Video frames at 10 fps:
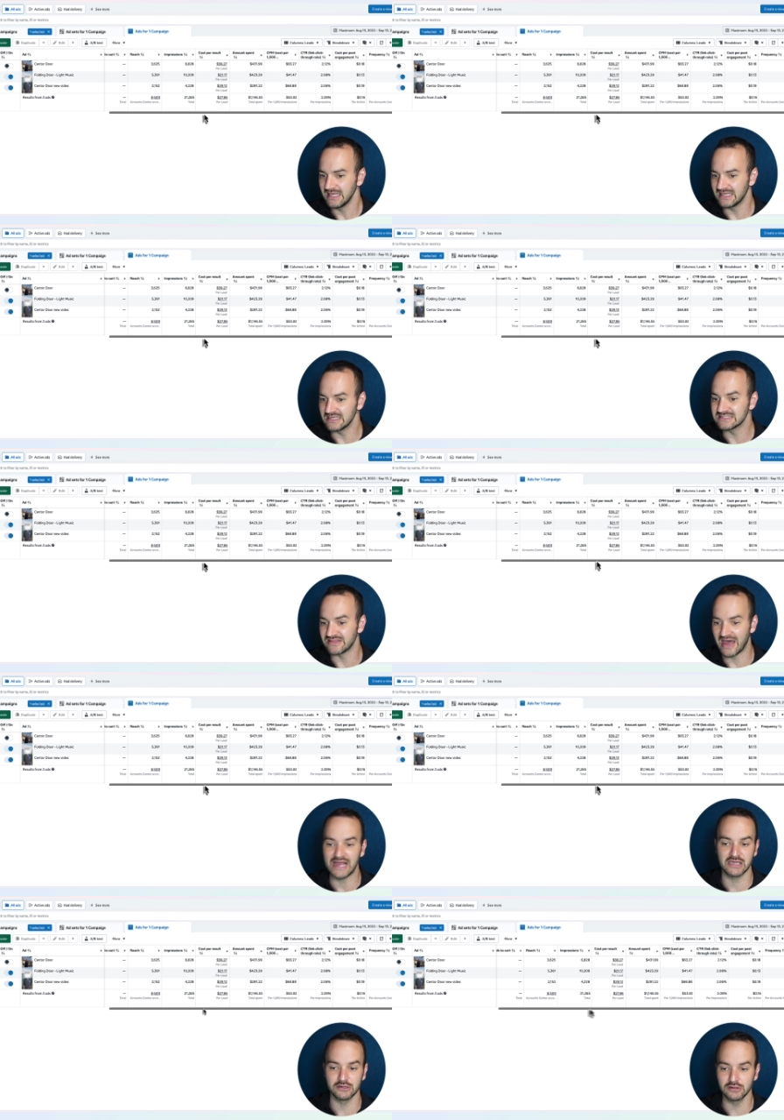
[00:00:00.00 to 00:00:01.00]
Is
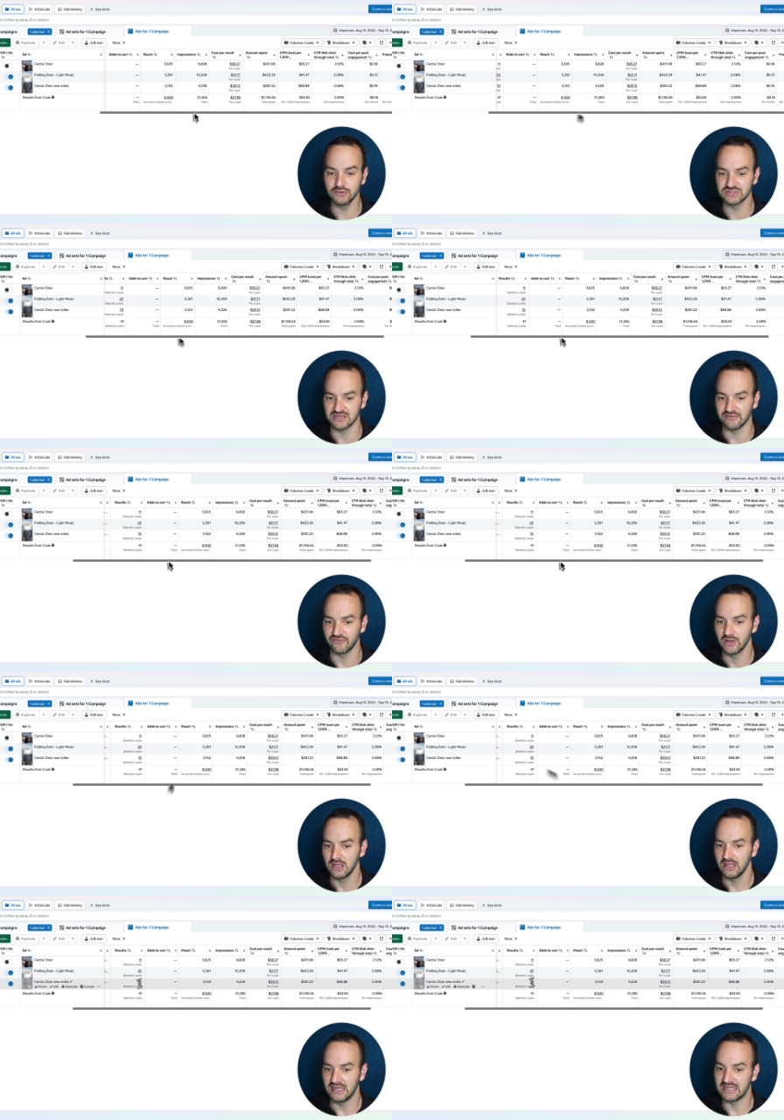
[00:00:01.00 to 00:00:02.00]
that conclusive?
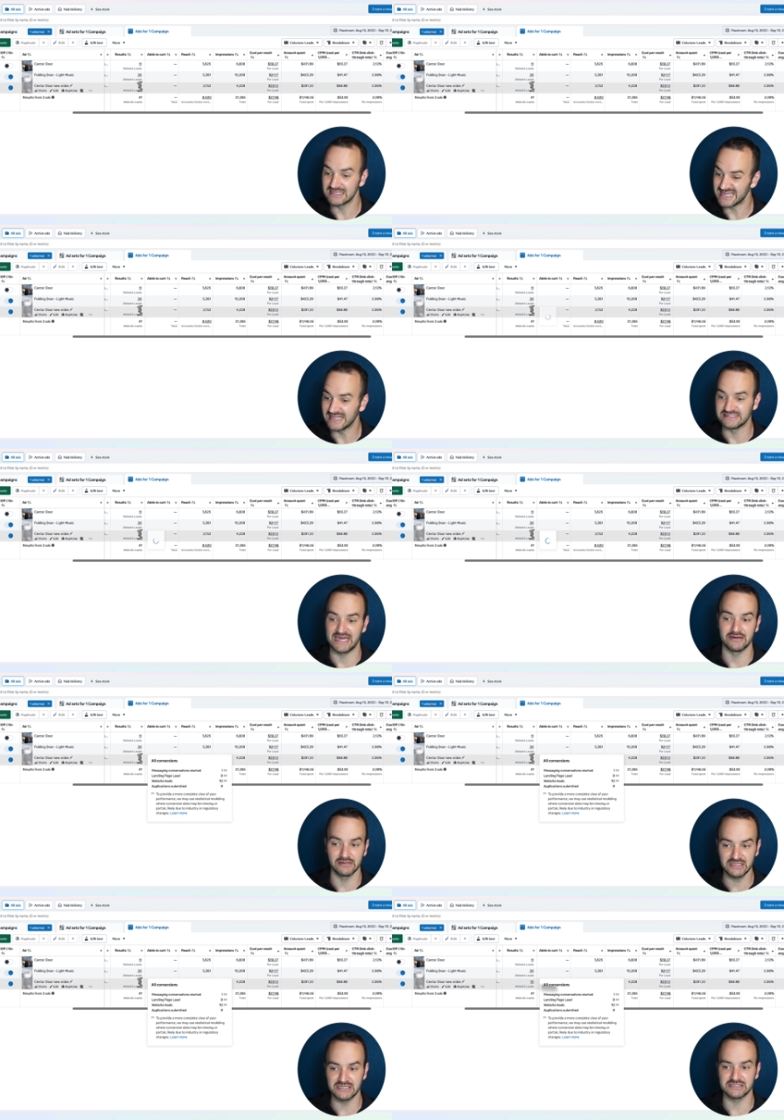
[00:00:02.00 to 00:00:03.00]
It is at 10
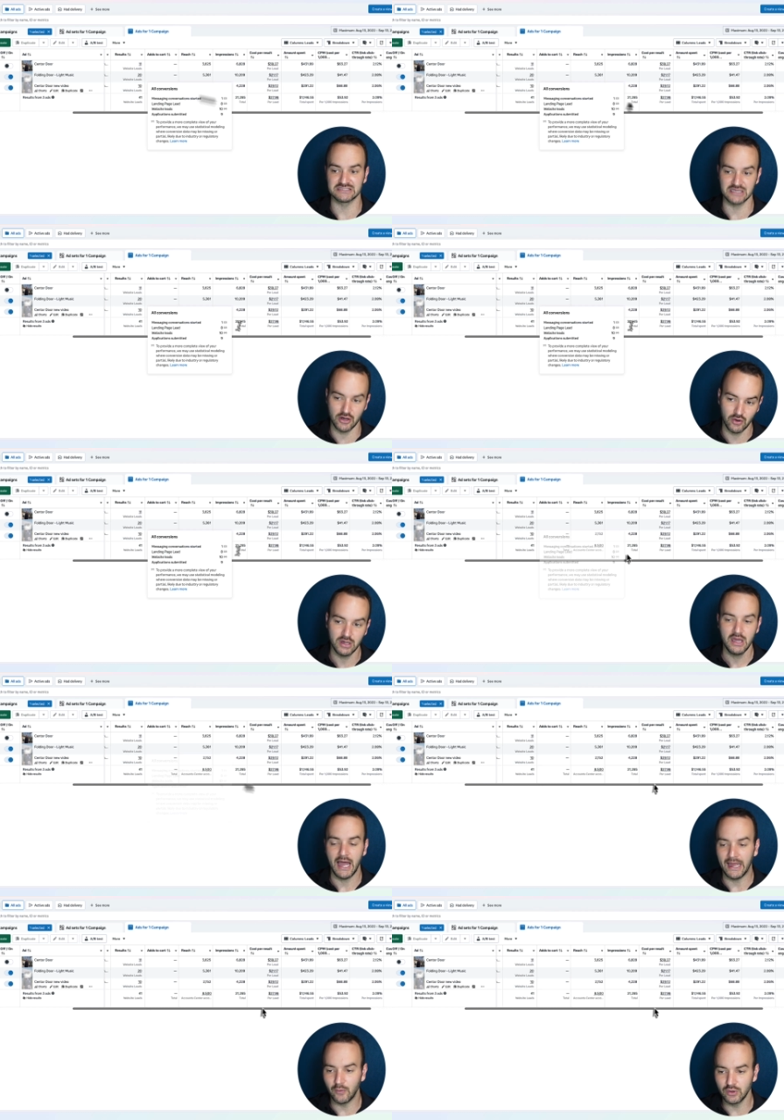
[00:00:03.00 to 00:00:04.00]
leads. So
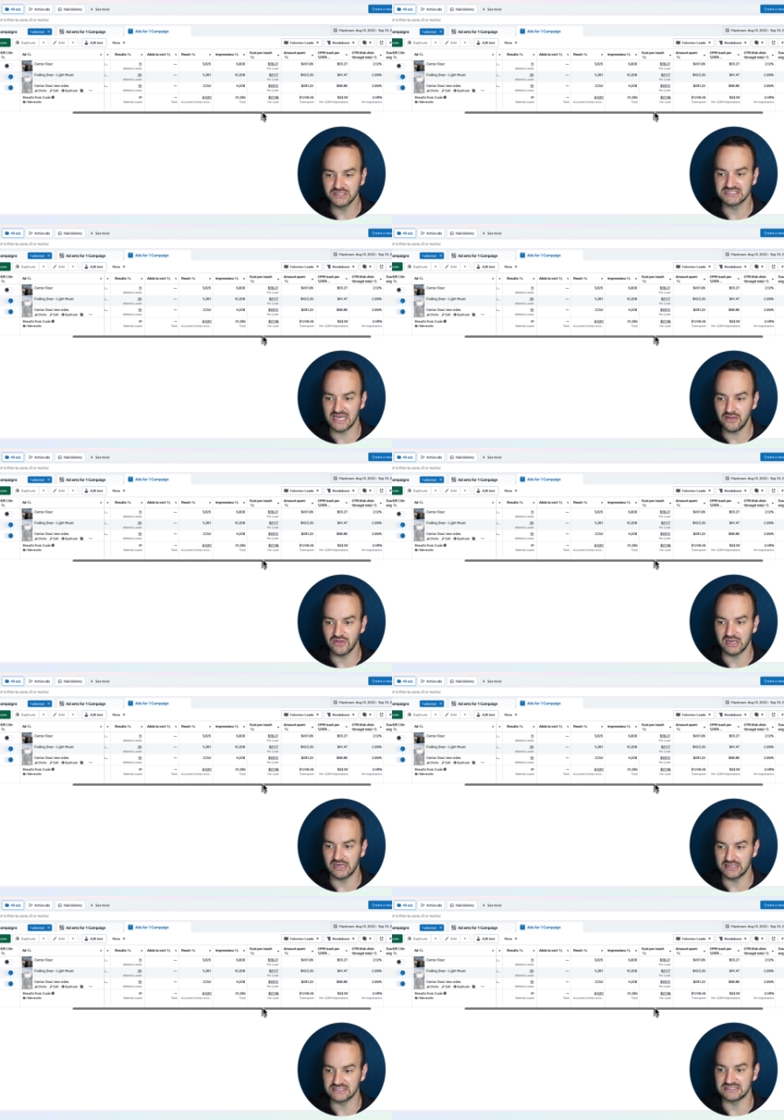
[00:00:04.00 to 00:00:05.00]
I would say that it
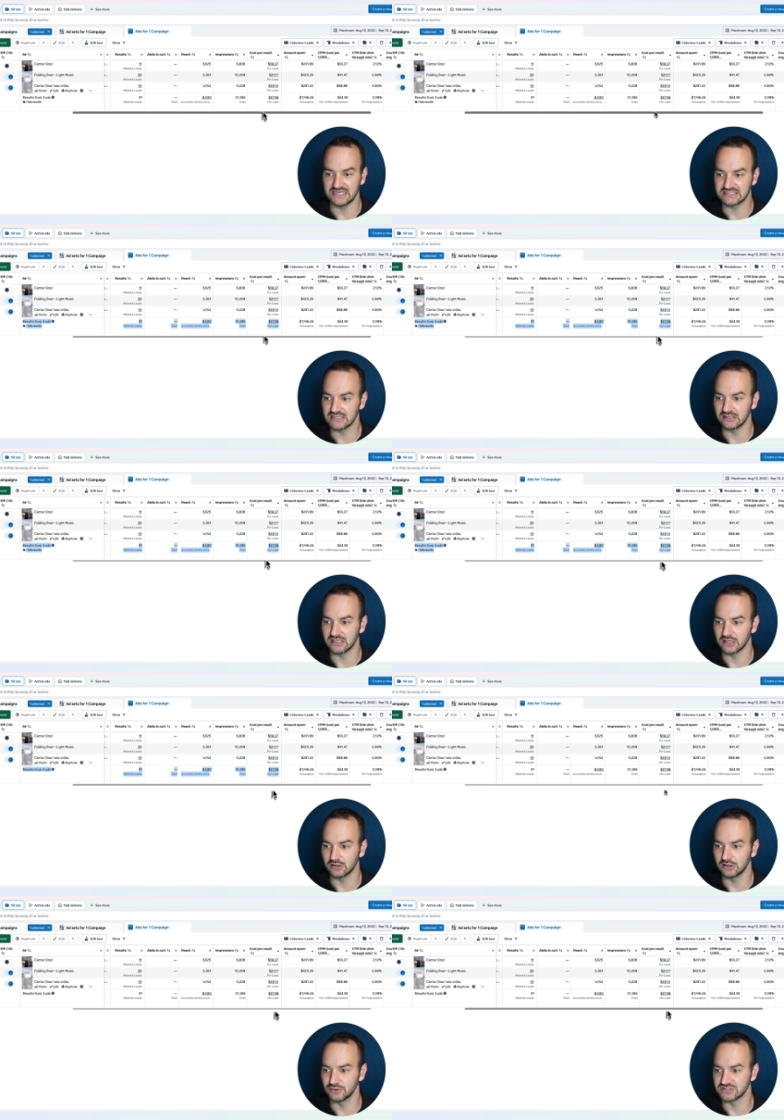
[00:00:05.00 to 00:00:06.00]
is decently
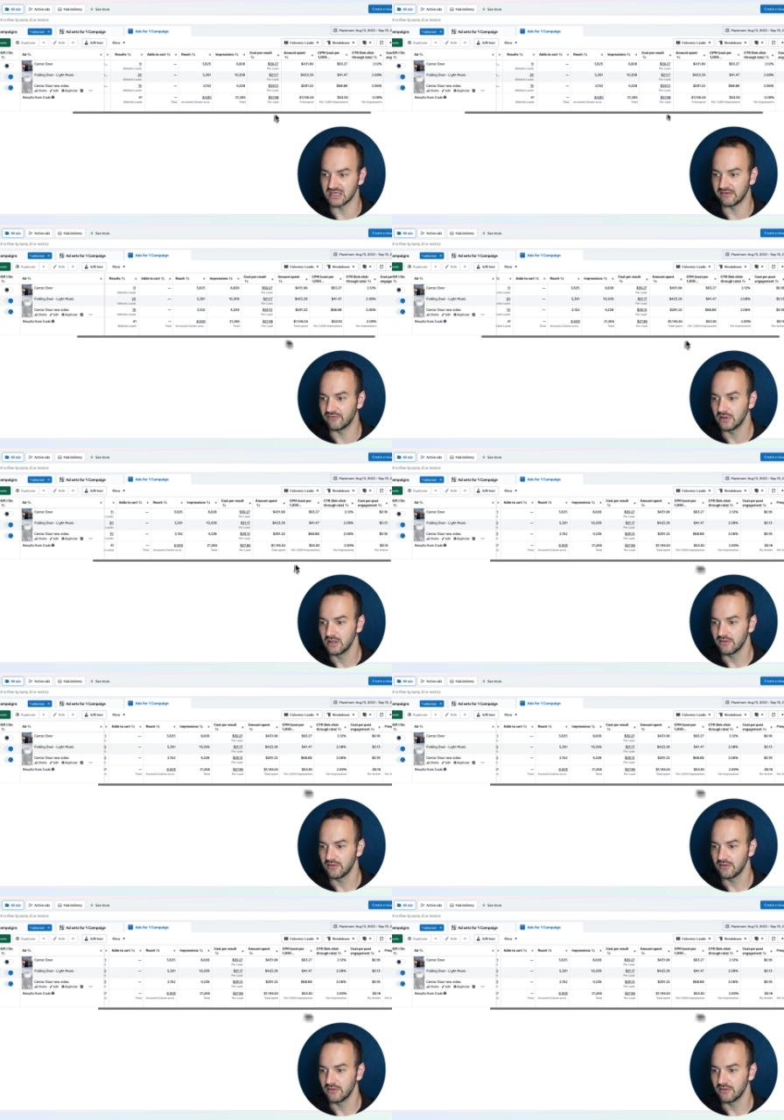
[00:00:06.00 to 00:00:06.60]
conclusive.